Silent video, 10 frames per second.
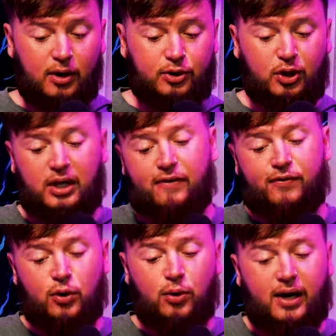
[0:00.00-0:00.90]
So you'll have
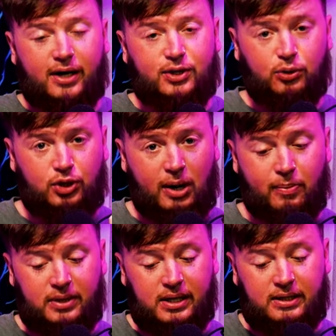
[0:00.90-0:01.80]
Newcastle,
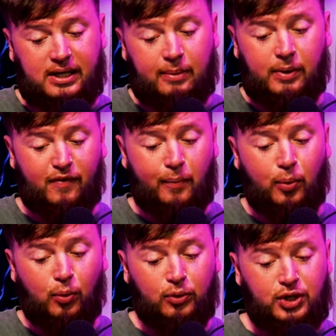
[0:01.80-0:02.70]
Champions League team,
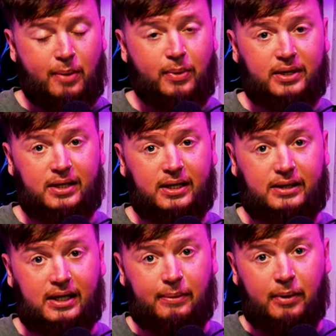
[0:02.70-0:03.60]
Liverpool, Champions League
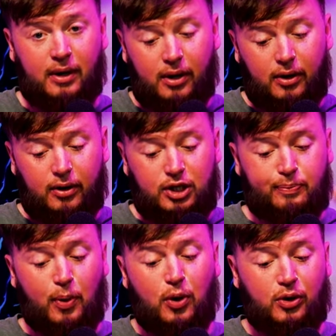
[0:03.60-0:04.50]
team,
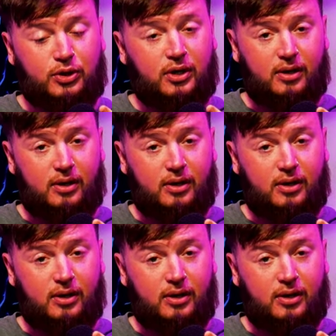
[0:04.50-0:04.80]
Spurs.